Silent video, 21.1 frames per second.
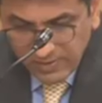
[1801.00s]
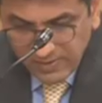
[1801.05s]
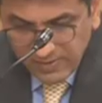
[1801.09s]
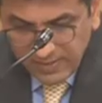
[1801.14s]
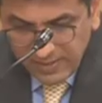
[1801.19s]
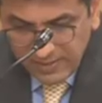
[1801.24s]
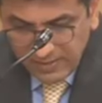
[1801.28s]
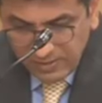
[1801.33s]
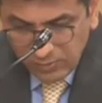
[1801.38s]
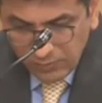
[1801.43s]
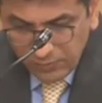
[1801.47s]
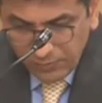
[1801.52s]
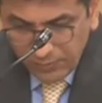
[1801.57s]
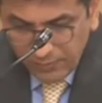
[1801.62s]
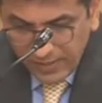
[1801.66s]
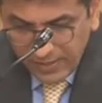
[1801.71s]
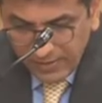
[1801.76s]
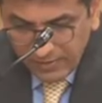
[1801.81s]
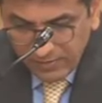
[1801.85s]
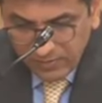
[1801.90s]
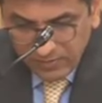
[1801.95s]
series of
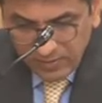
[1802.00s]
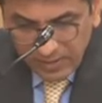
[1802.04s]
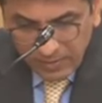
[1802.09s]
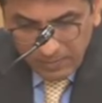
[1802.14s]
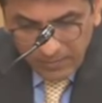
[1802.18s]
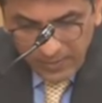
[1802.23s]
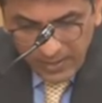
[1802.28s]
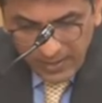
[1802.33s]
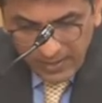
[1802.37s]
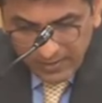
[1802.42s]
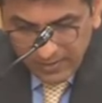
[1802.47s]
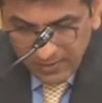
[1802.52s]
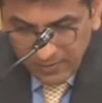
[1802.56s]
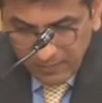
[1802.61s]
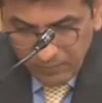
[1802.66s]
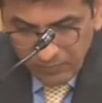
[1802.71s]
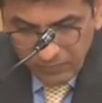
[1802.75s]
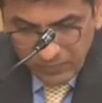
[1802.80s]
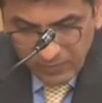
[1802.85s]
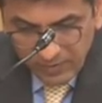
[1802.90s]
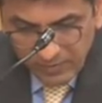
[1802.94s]
events they make
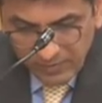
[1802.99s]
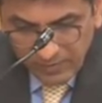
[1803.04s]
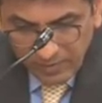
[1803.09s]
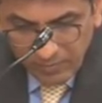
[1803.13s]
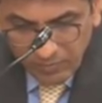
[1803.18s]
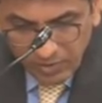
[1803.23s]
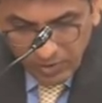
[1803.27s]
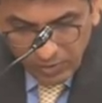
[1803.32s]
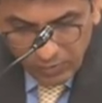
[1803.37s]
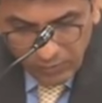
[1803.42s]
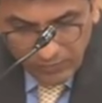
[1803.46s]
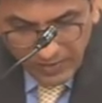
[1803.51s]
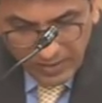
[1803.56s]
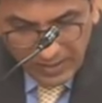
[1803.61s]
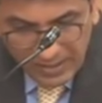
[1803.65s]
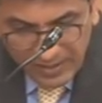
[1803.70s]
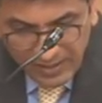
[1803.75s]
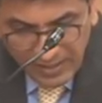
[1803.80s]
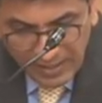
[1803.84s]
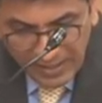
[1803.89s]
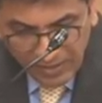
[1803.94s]
the subject of their
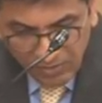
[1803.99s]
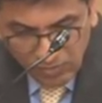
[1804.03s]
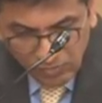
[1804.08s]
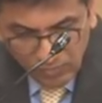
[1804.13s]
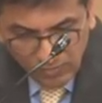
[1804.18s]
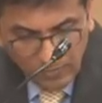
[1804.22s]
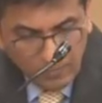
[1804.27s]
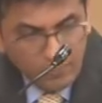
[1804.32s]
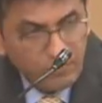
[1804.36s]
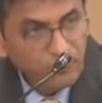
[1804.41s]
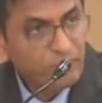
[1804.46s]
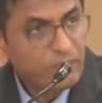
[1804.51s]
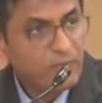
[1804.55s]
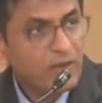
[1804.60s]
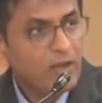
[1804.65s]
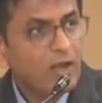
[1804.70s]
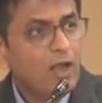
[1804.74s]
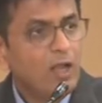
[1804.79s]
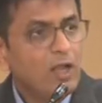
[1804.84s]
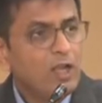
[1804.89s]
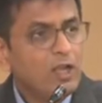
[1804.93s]
legal action.
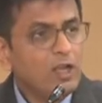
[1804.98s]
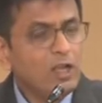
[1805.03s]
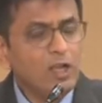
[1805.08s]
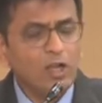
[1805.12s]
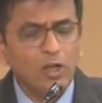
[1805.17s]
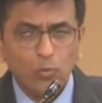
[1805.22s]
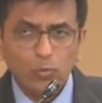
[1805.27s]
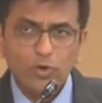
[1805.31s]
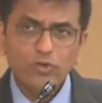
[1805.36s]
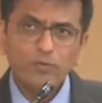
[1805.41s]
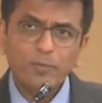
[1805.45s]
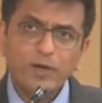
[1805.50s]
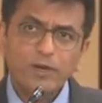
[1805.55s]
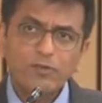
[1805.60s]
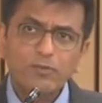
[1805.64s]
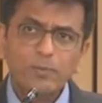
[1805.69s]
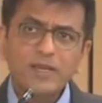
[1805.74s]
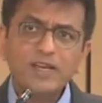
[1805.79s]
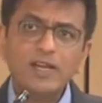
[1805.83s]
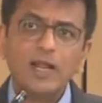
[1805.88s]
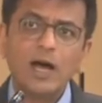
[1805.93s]
Which
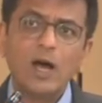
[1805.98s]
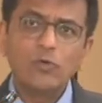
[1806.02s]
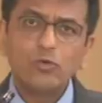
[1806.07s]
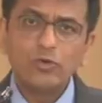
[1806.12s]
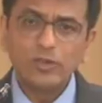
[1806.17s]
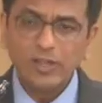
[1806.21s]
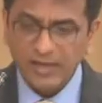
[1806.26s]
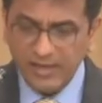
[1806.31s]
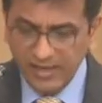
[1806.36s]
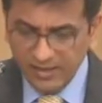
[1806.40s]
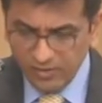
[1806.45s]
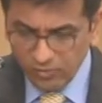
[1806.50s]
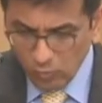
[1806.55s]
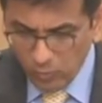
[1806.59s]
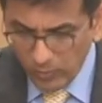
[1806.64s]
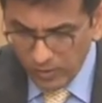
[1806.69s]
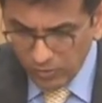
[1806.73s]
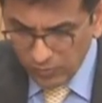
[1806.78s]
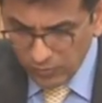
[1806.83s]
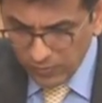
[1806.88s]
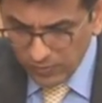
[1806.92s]
brings me now to the next
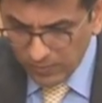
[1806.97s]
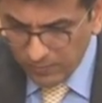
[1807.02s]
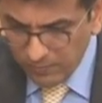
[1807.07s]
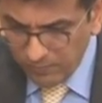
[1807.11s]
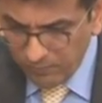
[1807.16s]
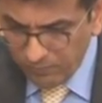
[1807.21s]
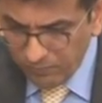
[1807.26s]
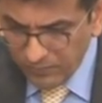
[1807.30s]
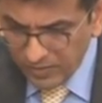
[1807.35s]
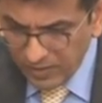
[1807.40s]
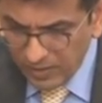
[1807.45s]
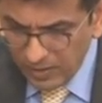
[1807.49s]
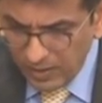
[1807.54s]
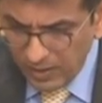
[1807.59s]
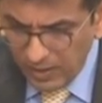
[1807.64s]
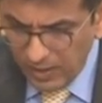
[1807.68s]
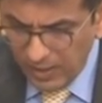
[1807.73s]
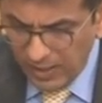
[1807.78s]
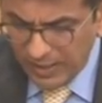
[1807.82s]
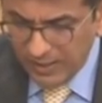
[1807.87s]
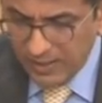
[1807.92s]
question.
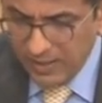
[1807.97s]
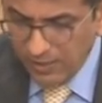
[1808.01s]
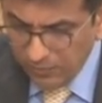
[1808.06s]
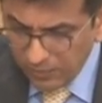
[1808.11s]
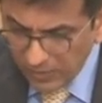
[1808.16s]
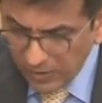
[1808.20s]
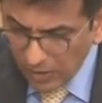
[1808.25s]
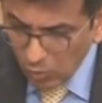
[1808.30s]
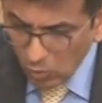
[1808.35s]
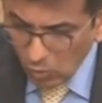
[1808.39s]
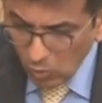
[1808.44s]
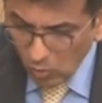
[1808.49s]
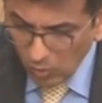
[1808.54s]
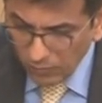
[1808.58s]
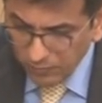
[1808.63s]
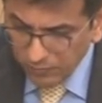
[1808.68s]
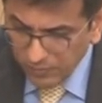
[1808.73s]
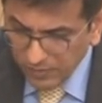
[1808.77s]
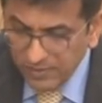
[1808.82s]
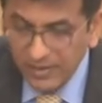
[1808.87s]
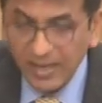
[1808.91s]
Given the role
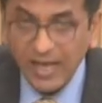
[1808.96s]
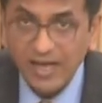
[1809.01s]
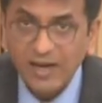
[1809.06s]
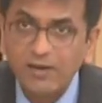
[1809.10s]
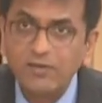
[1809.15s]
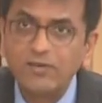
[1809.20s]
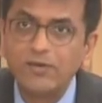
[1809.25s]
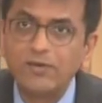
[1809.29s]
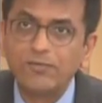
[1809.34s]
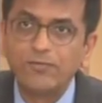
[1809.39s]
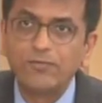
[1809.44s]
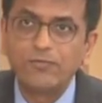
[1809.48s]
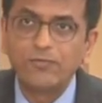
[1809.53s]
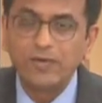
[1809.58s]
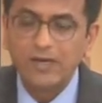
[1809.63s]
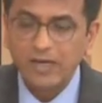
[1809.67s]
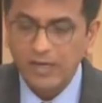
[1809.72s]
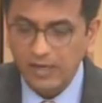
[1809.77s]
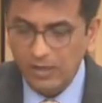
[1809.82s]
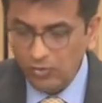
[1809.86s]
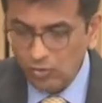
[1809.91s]
of the narrative
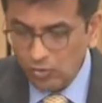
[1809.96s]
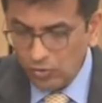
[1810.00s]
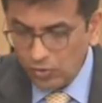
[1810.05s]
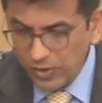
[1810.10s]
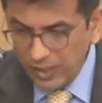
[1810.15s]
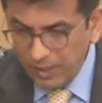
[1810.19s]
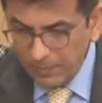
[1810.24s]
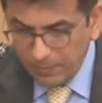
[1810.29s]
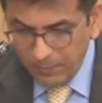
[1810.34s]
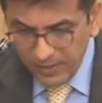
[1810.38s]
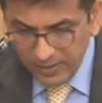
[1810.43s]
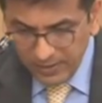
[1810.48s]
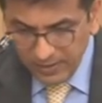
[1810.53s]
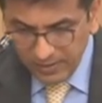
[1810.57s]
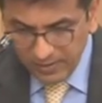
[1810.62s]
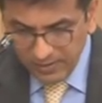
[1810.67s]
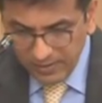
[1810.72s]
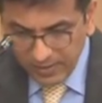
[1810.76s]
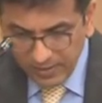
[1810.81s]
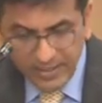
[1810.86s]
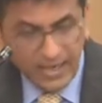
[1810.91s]
in
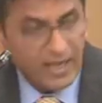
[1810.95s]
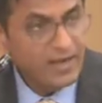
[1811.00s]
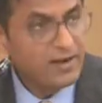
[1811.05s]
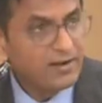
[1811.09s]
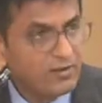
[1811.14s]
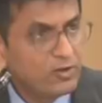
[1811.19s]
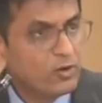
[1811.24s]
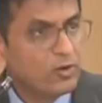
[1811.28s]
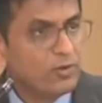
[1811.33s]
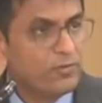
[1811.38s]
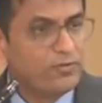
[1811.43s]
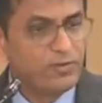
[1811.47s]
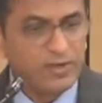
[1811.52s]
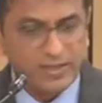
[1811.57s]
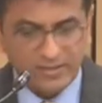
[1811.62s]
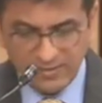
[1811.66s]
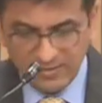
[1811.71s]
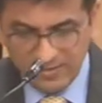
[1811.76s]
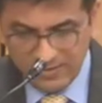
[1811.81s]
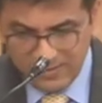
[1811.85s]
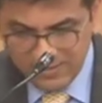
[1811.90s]
shaping the character of
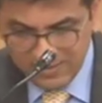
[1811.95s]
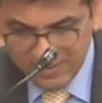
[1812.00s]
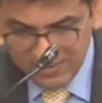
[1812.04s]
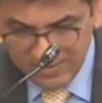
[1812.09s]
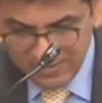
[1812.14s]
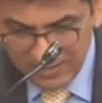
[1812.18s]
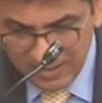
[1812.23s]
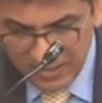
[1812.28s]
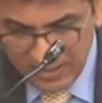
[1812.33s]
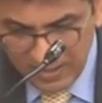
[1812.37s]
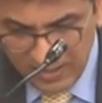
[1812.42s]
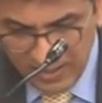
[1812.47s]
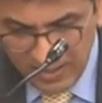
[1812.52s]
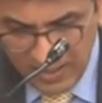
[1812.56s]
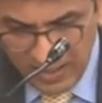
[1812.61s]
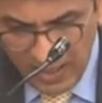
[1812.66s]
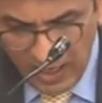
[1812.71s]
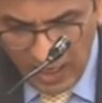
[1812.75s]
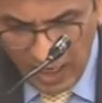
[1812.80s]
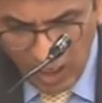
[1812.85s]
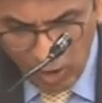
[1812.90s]
justice,
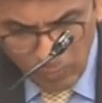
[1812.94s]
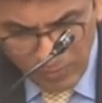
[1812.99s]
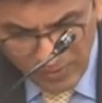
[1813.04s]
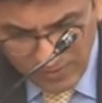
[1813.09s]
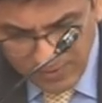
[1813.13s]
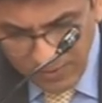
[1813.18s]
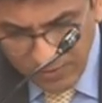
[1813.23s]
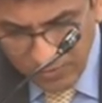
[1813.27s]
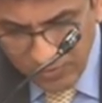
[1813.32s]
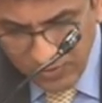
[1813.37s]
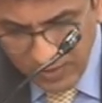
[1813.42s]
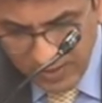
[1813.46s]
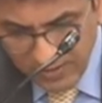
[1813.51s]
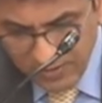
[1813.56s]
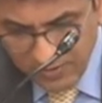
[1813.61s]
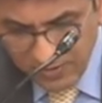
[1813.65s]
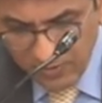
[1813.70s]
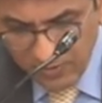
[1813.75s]
how must a judge